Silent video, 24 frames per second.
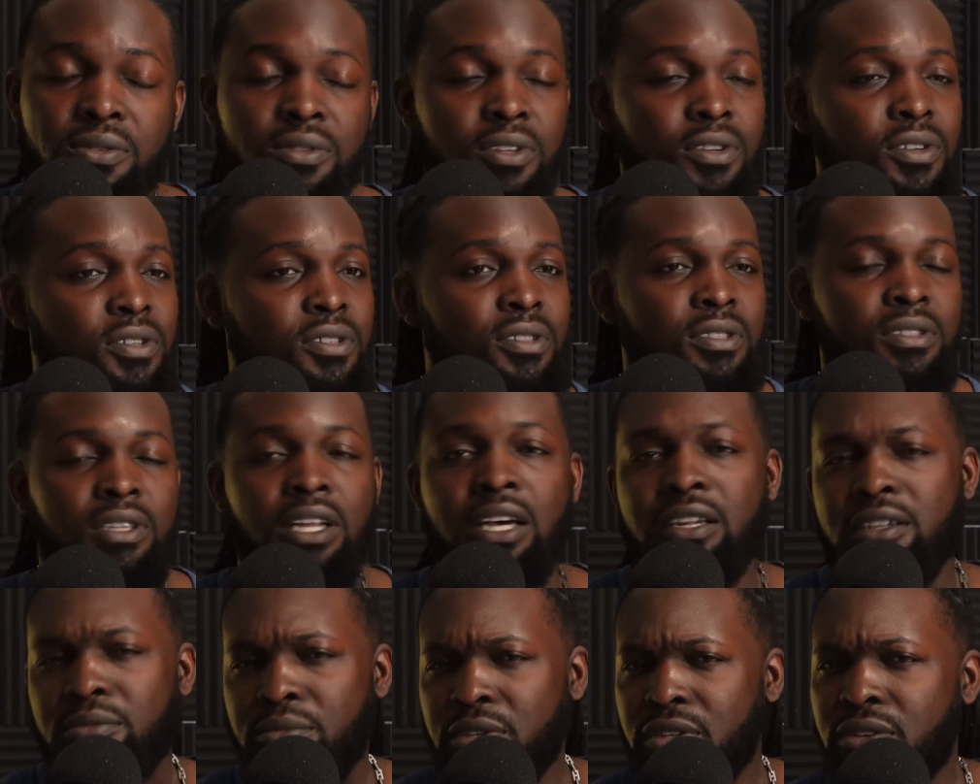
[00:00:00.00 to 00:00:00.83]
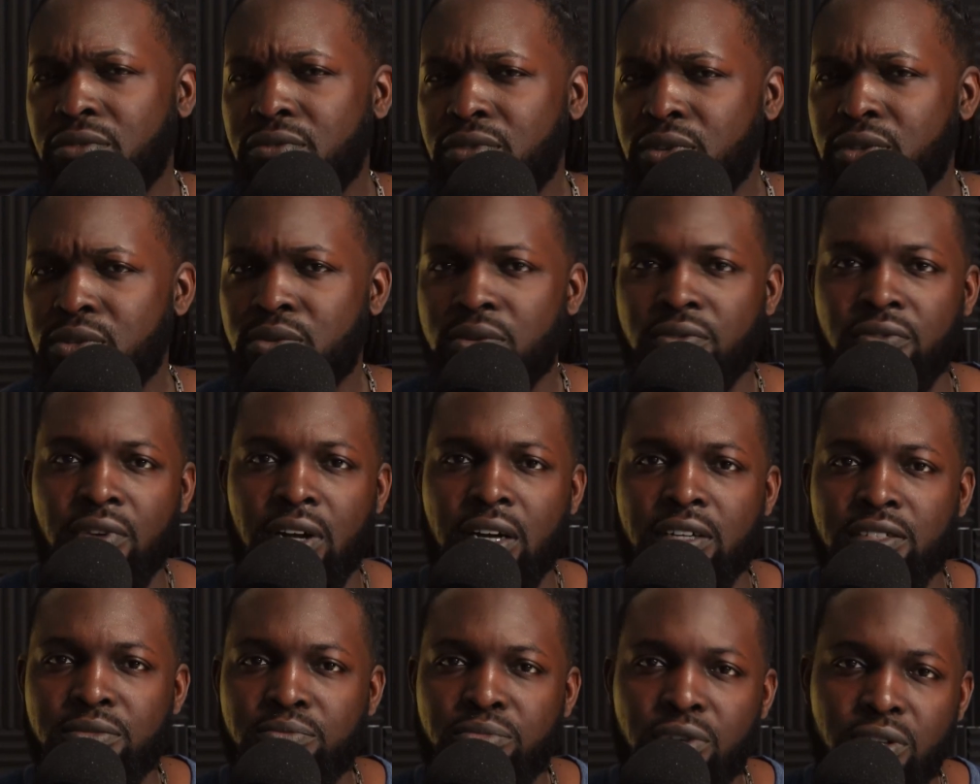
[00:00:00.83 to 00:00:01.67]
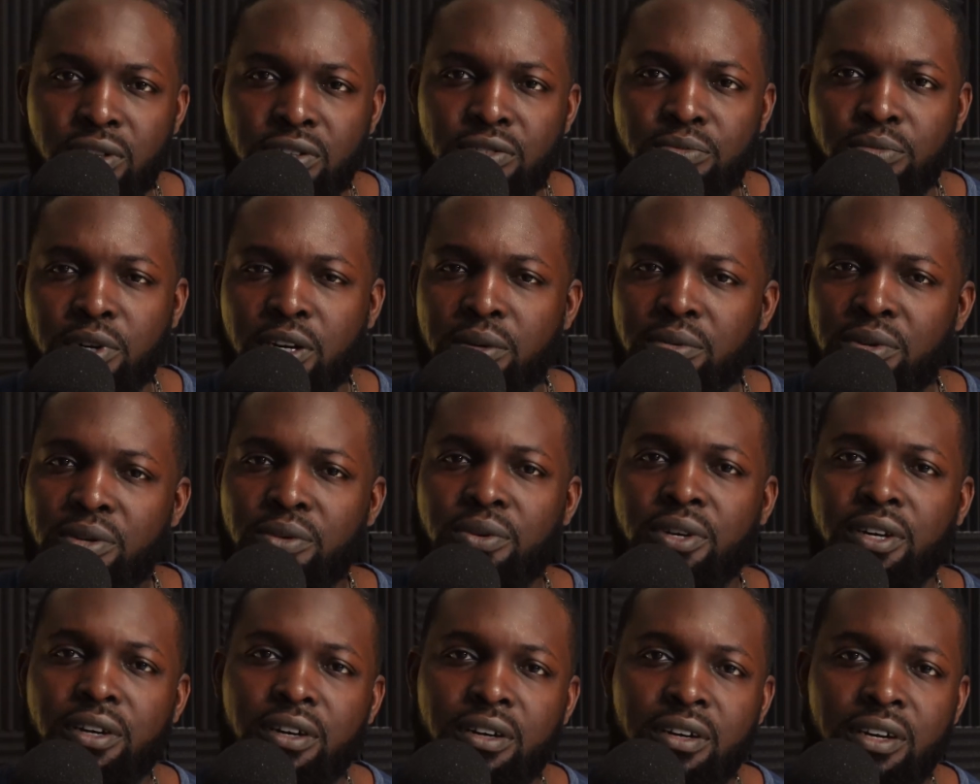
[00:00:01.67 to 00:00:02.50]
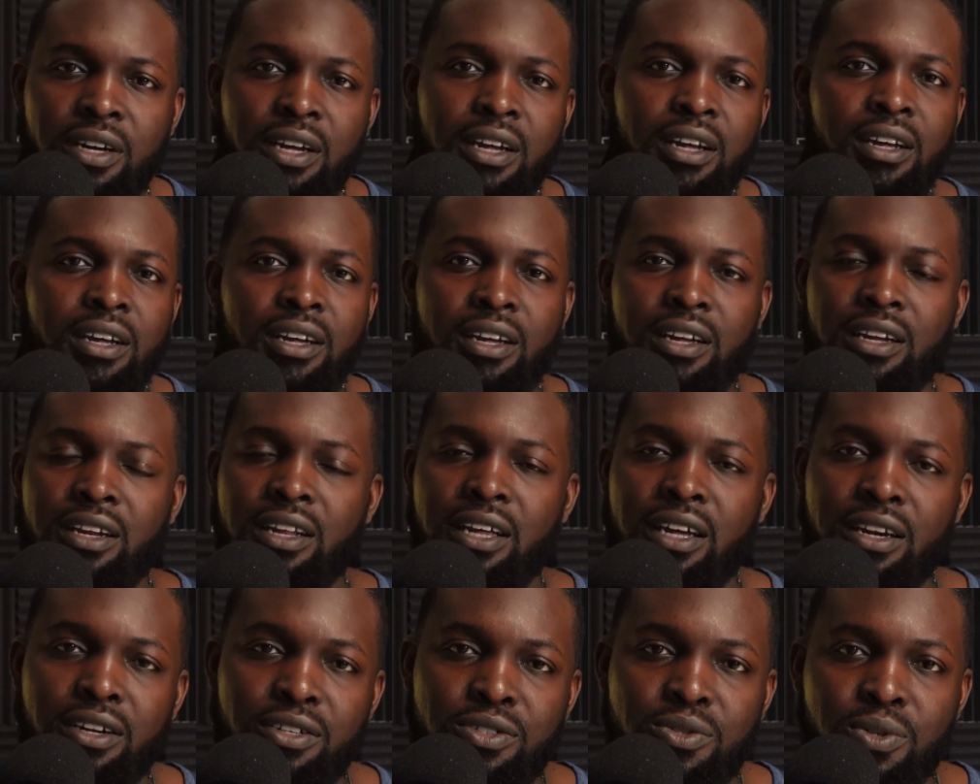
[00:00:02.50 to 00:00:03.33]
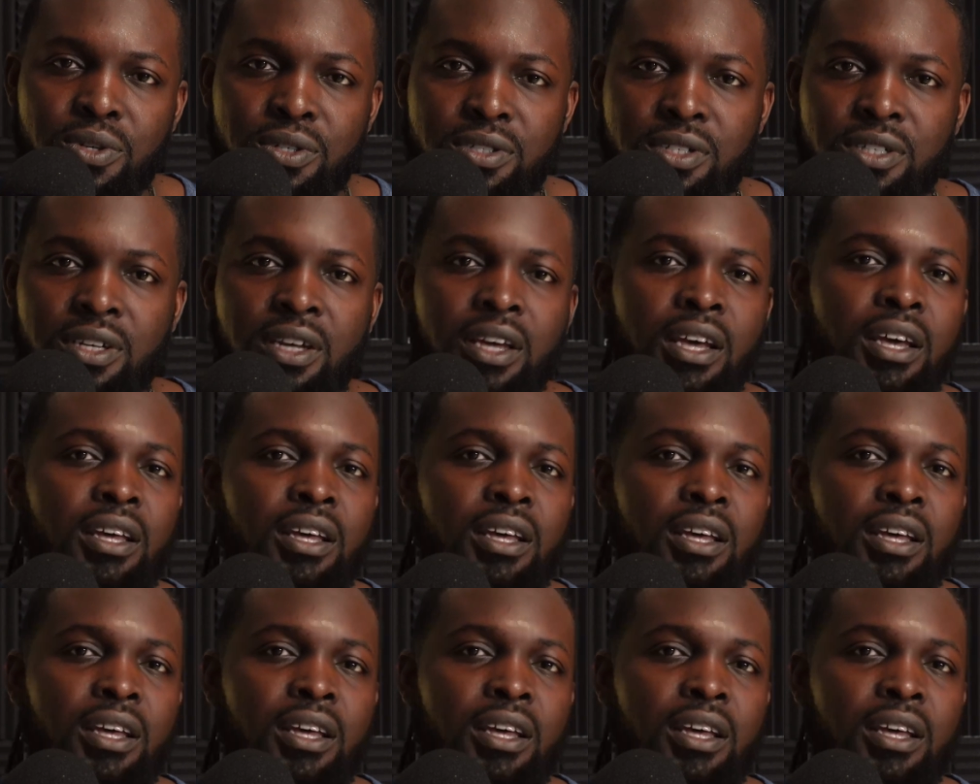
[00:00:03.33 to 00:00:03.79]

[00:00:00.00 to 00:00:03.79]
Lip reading: There's not to be confused with Fox Brothers Barbecue here in Atlanta, Georgia.